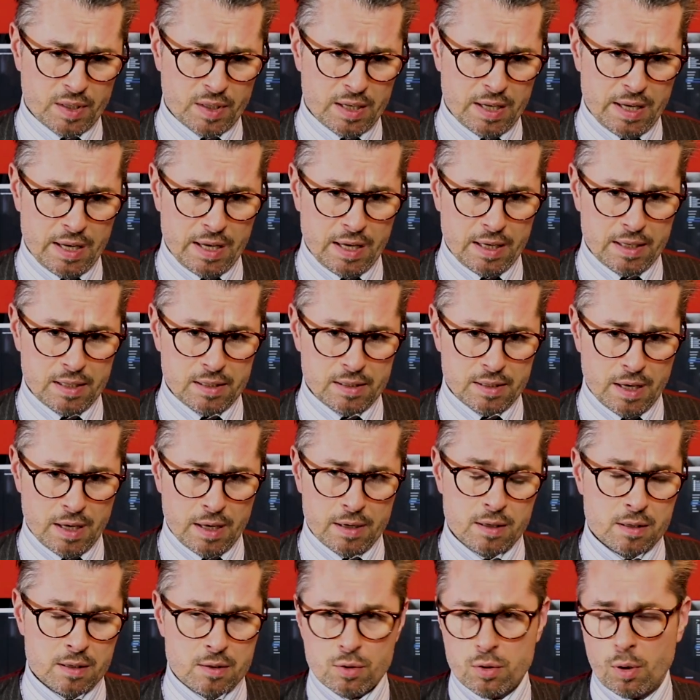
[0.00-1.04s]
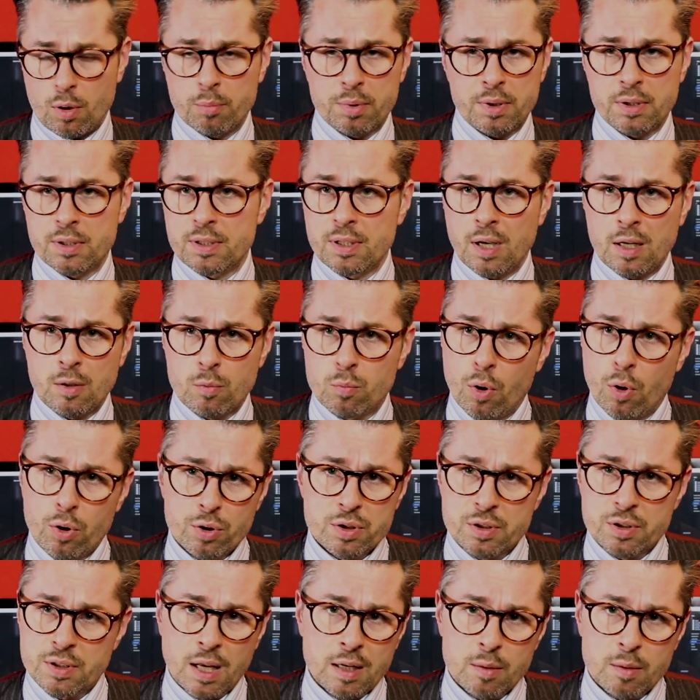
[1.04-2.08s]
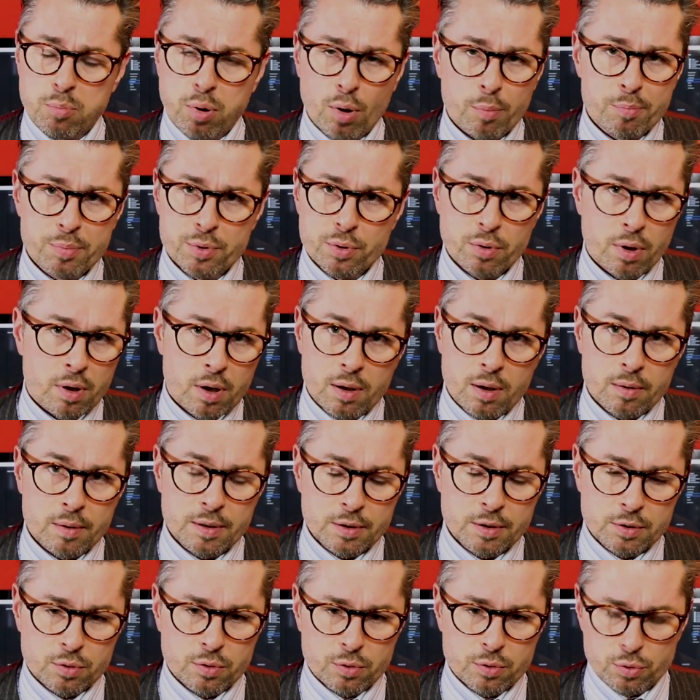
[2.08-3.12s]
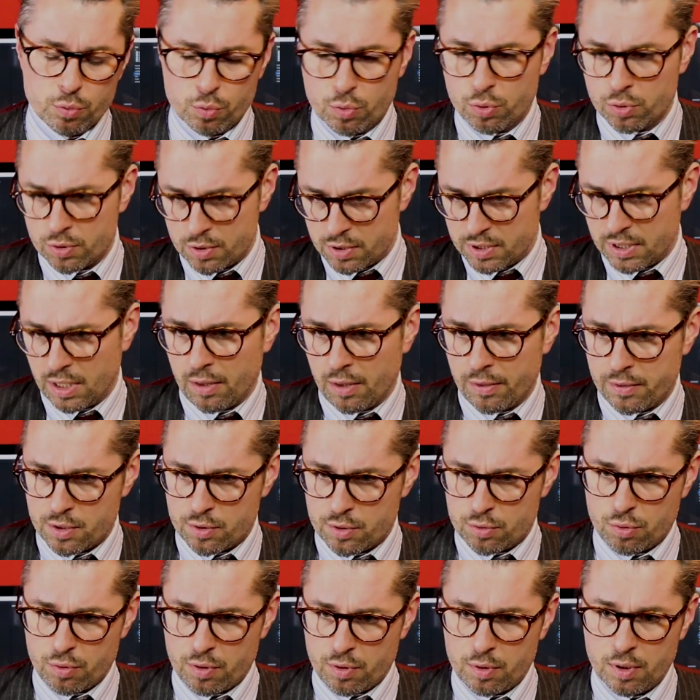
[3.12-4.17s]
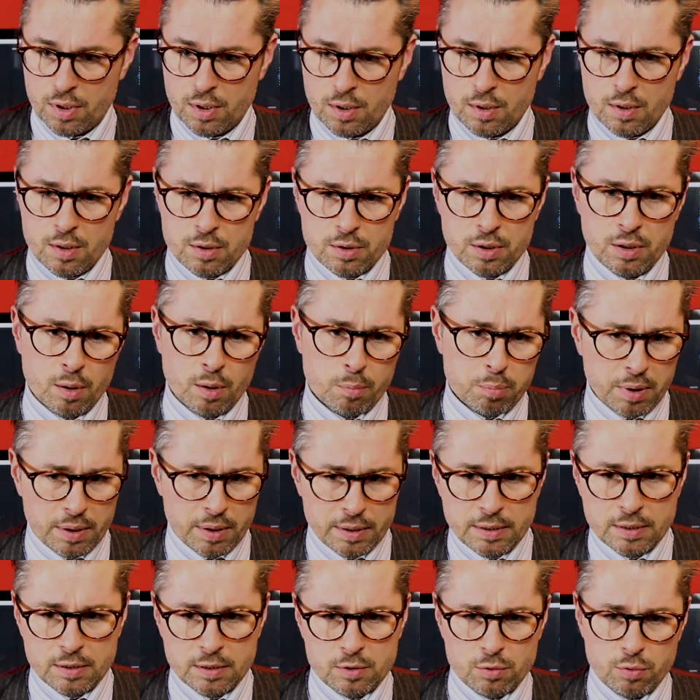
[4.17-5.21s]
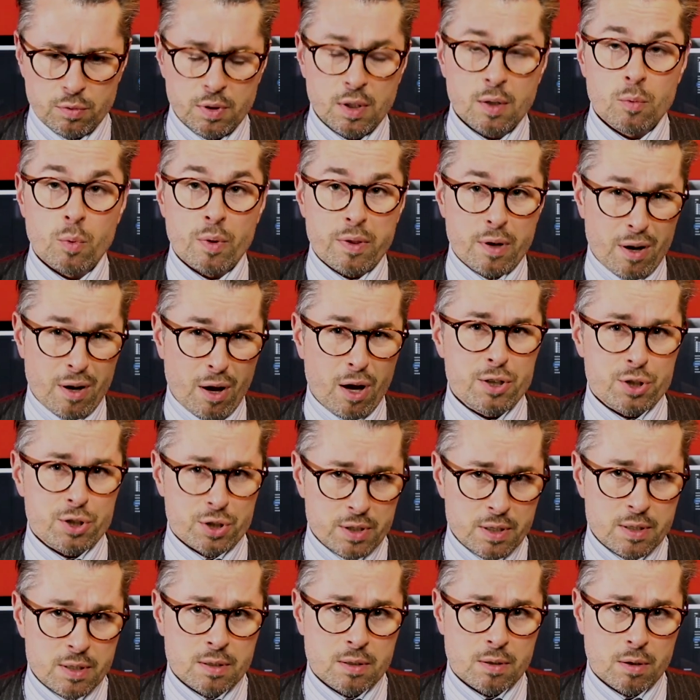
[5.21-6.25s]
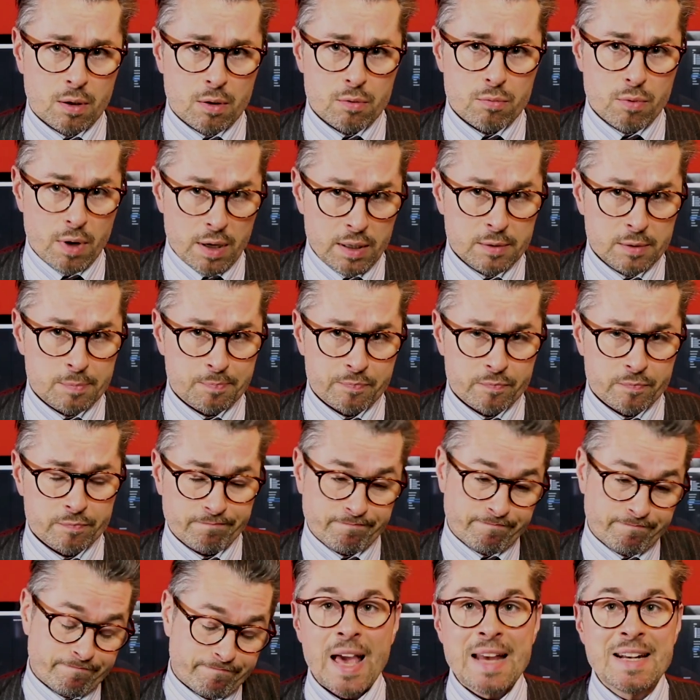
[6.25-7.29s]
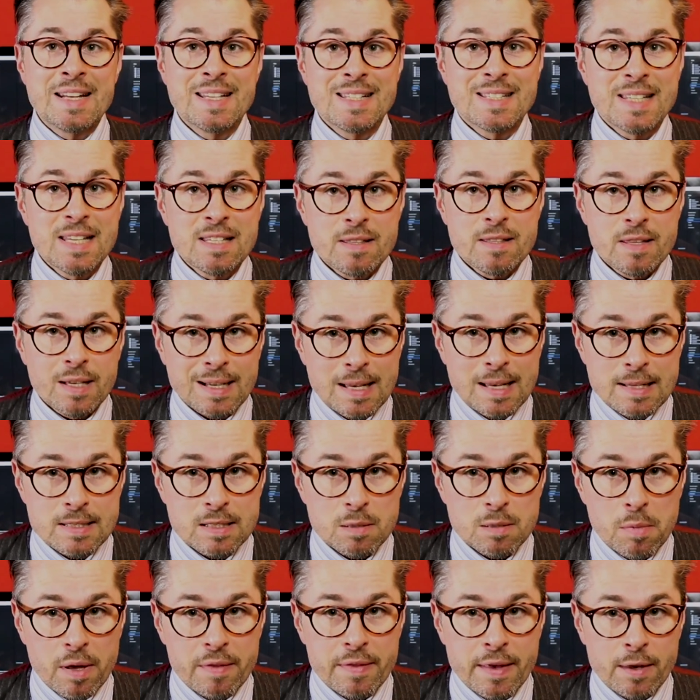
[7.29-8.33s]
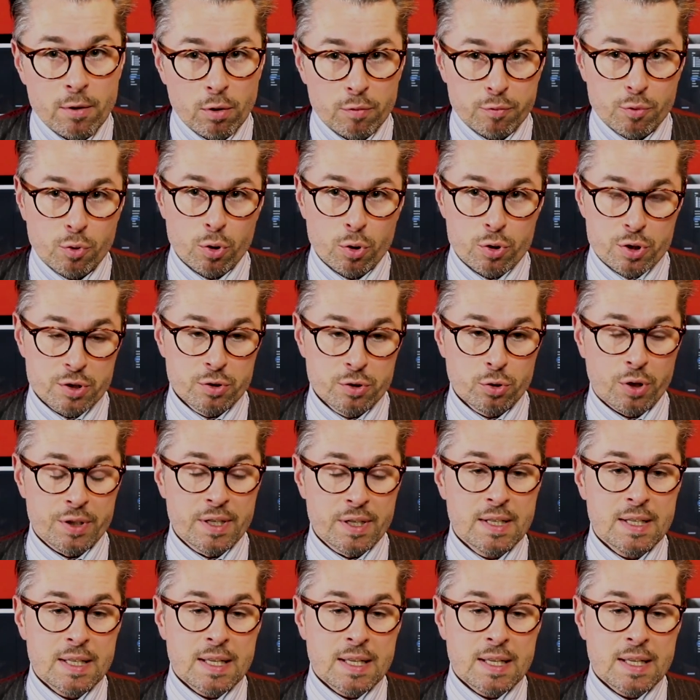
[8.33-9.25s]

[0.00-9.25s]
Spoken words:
and it's completely unwanted, unpopular, and so you could sell this to the dealer, please, with a large discount, right? And he sees the customer then, of course, not